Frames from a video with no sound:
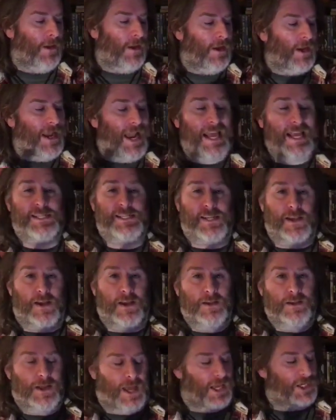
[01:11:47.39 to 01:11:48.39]

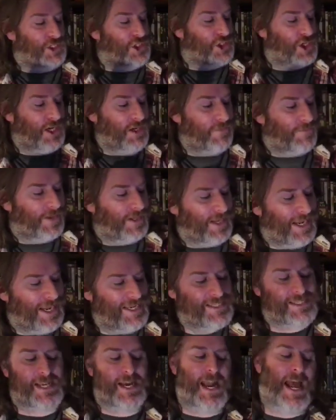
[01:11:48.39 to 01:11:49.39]
Later achieving
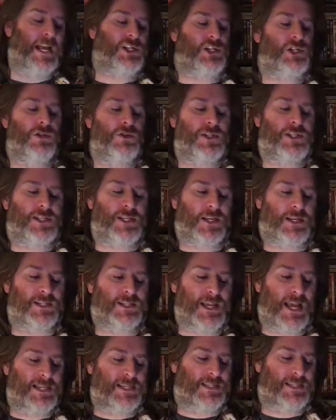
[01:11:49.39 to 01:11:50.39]
international
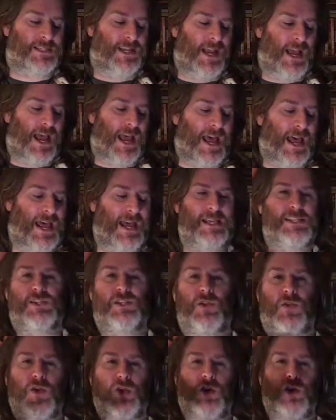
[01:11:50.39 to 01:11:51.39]
success
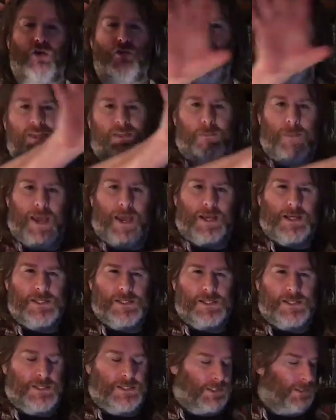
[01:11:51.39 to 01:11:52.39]
as the
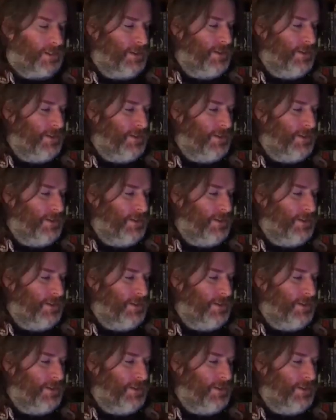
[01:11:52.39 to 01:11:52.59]
Eurythmics,